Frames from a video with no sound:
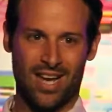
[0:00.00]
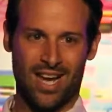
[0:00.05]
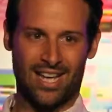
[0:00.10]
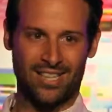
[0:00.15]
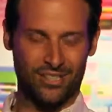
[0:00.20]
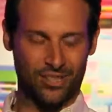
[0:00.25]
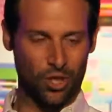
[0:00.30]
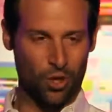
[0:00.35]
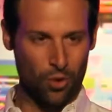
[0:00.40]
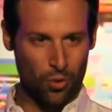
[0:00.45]

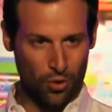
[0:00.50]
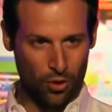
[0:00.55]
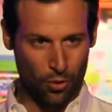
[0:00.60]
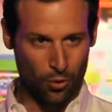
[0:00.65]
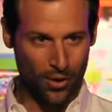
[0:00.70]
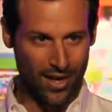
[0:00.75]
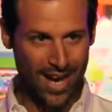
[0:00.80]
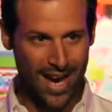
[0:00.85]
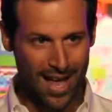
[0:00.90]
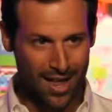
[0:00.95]
And so the
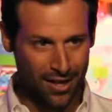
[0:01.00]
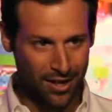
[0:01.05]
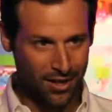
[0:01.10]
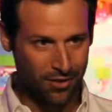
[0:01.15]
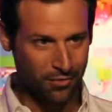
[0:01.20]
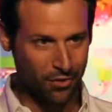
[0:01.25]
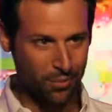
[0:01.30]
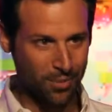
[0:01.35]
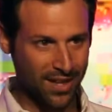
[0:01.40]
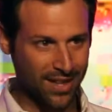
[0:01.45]

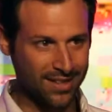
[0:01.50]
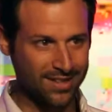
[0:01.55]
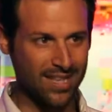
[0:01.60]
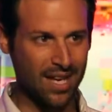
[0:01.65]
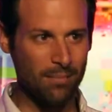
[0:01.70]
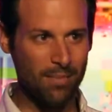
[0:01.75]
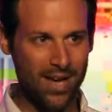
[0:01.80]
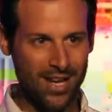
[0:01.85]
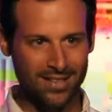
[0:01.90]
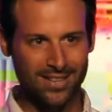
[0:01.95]
reality for me is
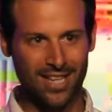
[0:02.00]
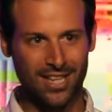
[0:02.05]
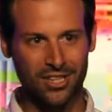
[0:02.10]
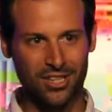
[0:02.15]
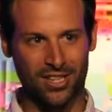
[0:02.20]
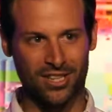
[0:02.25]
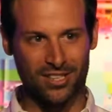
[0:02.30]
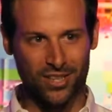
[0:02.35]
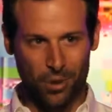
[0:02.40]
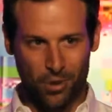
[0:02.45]
that
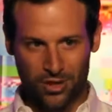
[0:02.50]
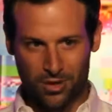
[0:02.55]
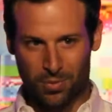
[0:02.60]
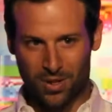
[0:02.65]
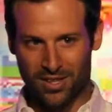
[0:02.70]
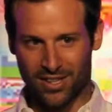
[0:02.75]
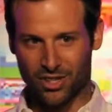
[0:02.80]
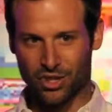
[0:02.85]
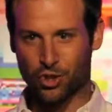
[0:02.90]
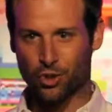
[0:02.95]
meditation has always
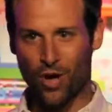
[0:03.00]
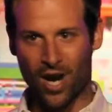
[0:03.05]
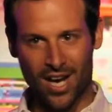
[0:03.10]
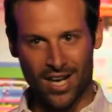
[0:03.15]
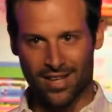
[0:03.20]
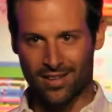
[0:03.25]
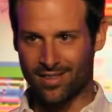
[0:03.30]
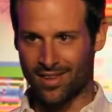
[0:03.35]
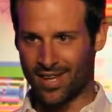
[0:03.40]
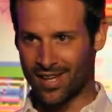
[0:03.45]
been this
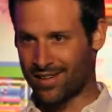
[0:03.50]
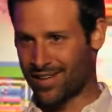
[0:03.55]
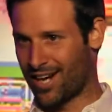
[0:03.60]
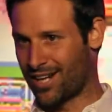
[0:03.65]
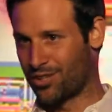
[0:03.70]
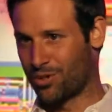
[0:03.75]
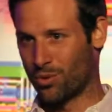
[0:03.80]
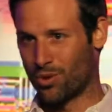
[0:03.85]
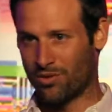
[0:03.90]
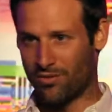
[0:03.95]
trying thing
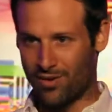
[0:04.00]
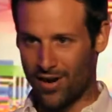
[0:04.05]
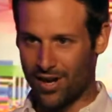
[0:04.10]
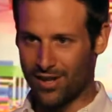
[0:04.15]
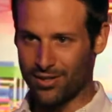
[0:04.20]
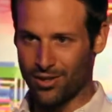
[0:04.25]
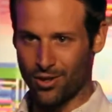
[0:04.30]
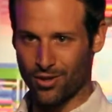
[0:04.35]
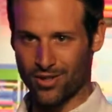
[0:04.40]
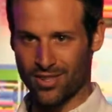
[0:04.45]
that I do with
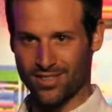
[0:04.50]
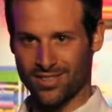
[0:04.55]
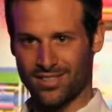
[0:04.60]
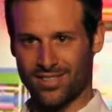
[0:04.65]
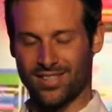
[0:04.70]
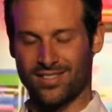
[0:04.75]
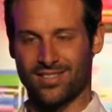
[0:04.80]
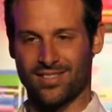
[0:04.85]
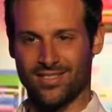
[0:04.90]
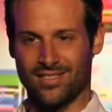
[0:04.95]
very little
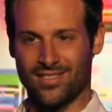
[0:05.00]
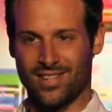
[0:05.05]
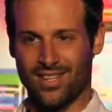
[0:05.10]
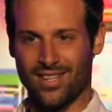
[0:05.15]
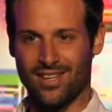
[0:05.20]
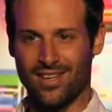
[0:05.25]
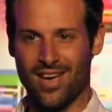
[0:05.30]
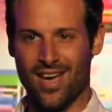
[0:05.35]
consistency.